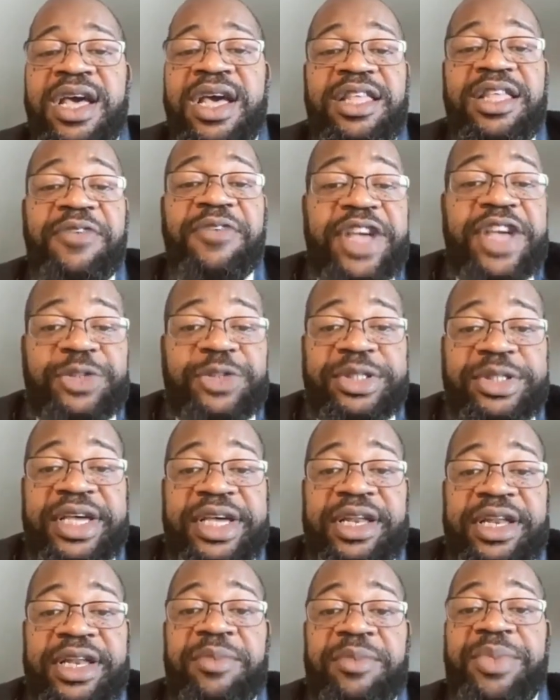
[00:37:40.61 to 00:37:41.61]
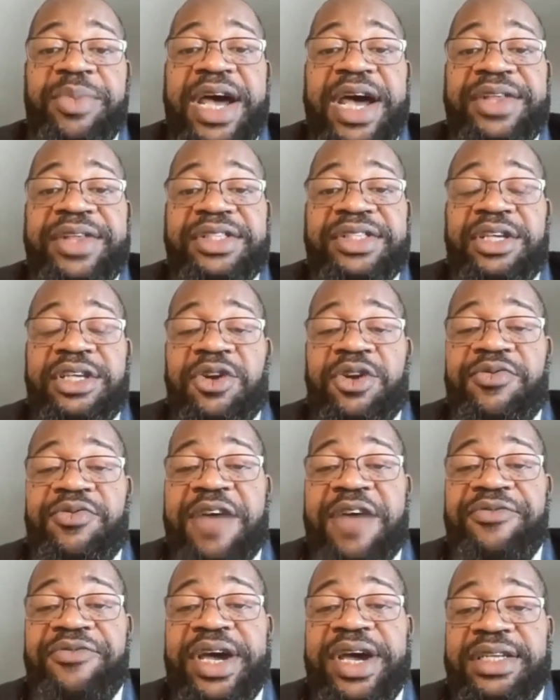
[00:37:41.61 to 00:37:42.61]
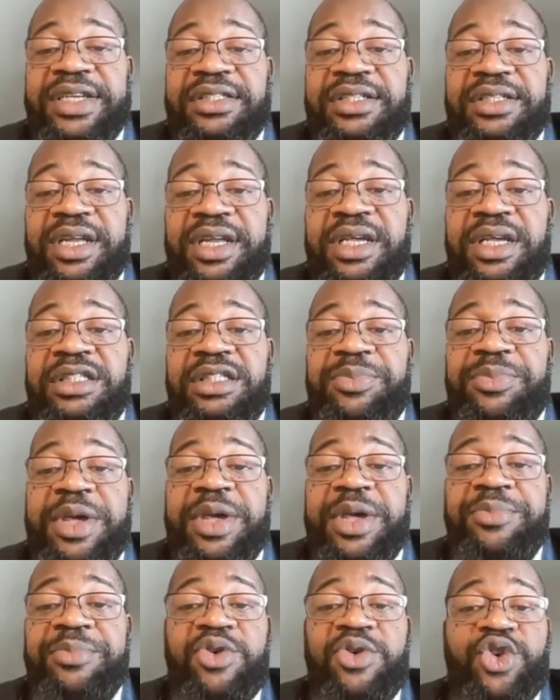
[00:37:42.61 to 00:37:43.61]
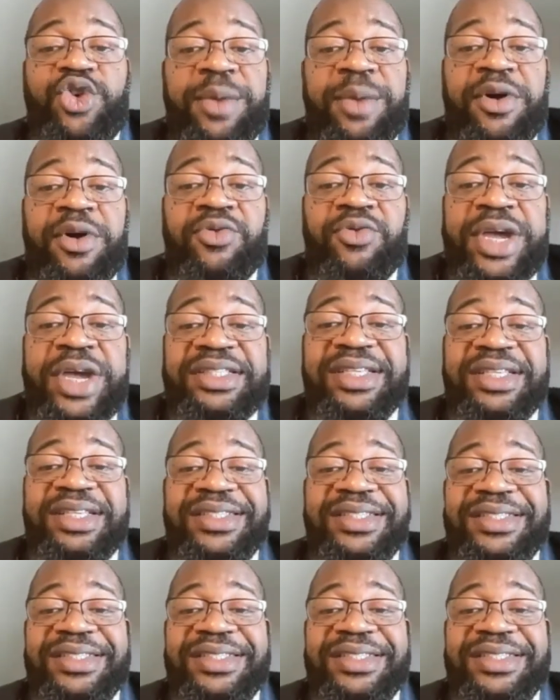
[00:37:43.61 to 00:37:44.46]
The events presented by the Center of Africana Studies, the Penn Program on Race,